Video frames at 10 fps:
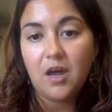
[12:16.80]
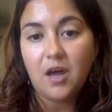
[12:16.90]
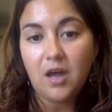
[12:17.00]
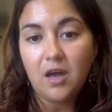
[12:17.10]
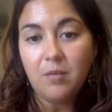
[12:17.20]

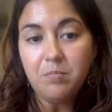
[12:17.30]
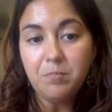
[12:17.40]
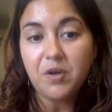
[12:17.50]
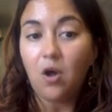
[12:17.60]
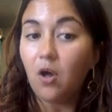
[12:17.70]

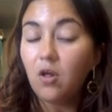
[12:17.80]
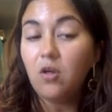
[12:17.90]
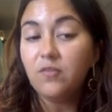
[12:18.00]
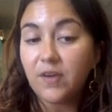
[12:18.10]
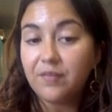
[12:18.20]
But
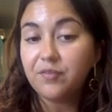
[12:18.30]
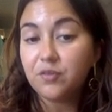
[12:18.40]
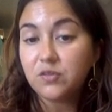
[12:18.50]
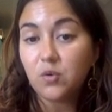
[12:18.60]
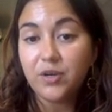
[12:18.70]
all 5 of
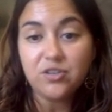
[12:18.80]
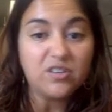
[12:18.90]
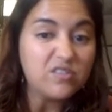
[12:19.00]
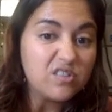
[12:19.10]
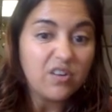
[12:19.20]
those
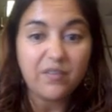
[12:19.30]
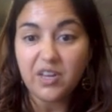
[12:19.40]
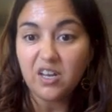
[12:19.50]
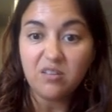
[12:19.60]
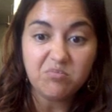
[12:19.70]
equations don't have
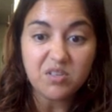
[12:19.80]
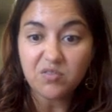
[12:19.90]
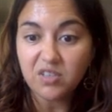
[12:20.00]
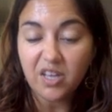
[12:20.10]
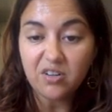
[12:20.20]
any
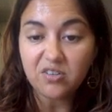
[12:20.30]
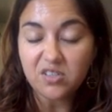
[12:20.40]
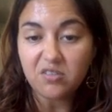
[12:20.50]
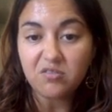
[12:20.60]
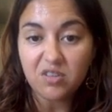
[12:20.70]
different letters
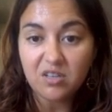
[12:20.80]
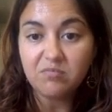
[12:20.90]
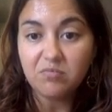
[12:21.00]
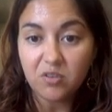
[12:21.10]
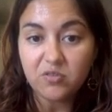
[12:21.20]
other
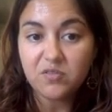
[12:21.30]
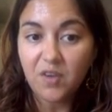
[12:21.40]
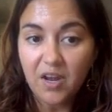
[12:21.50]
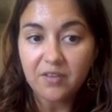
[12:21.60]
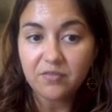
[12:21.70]
than those
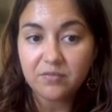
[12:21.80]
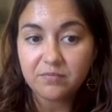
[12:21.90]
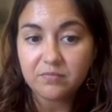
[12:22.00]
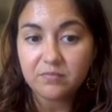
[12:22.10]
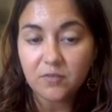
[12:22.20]
5.
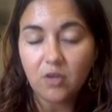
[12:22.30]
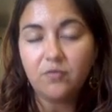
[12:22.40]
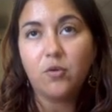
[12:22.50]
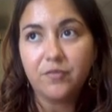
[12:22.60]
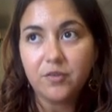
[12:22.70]
All
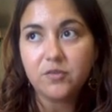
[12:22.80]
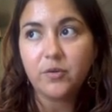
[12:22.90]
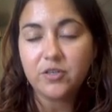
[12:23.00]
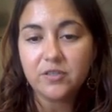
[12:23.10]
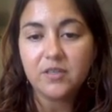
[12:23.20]
4 of those
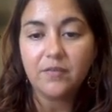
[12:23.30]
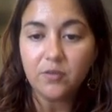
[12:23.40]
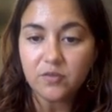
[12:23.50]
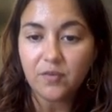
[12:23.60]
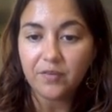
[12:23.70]
equations have
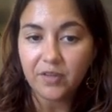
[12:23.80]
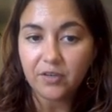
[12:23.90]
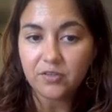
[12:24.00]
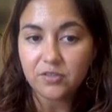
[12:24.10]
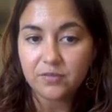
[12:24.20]
those 5
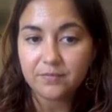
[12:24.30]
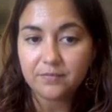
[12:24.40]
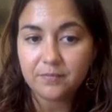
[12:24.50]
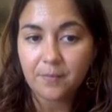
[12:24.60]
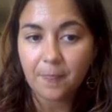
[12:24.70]
letters.
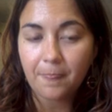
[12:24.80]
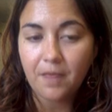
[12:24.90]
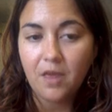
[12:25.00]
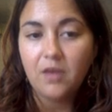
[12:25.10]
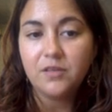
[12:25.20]

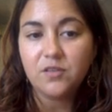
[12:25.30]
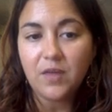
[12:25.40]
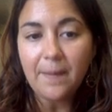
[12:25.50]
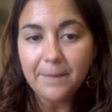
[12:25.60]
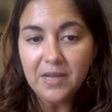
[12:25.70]
So
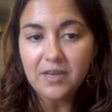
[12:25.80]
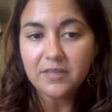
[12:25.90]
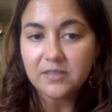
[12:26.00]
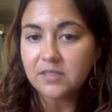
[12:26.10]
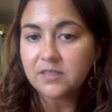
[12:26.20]
that
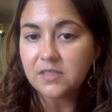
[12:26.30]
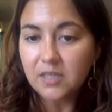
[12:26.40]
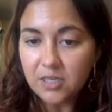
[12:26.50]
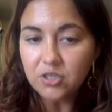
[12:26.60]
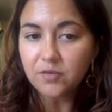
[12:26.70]
means since
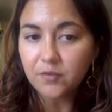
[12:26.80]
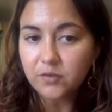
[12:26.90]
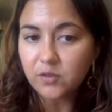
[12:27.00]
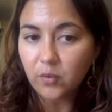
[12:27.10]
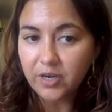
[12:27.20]
each of
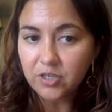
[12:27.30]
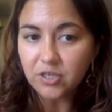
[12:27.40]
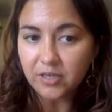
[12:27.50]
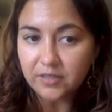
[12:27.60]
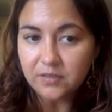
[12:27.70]
those
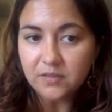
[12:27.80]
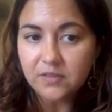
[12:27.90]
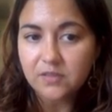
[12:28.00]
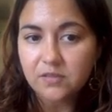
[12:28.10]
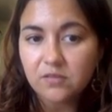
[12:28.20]

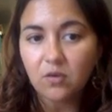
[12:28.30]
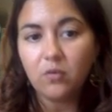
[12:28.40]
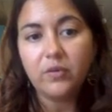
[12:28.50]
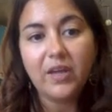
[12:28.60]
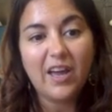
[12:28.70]
equations
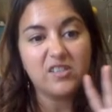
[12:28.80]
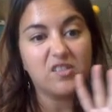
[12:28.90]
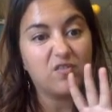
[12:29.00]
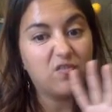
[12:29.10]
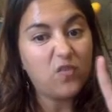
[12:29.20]
only
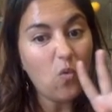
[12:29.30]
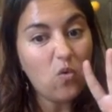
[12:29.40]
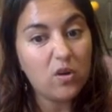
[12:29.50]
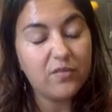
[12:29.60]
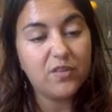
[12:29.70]
has
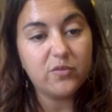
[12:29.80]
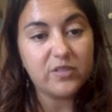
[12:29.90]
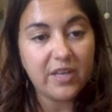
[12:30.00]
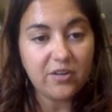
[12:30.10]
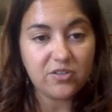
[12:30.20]
4 of those
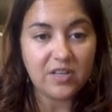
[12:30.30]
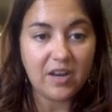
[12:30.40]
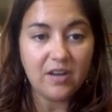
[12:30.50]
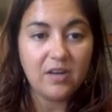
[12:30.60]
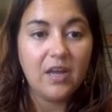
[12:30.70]
letters in
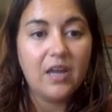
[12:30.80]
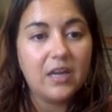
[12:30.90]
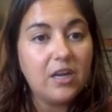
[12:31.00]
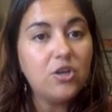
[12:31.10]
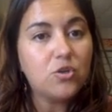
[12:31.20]
it,
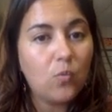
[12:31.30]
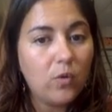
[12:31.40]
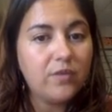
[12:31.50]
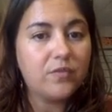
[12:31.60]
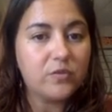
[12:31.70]
each
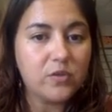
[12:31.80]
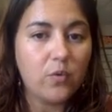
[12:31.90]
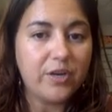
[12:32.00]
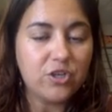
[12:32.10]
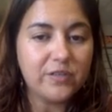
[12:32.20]
one of those
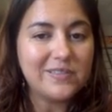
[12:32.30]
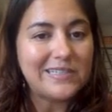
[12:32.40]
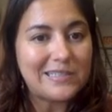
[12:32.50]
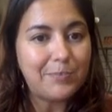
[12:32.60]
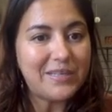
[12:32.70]
equations
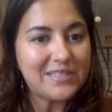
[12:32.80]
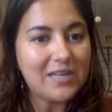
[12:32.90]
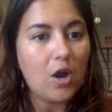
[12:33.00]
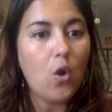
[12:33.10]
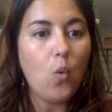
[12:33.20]
is
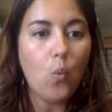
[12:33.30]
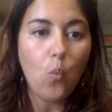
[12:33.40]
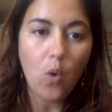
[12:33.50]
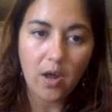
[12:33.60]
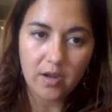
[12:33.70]
missing
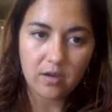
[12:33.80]
1.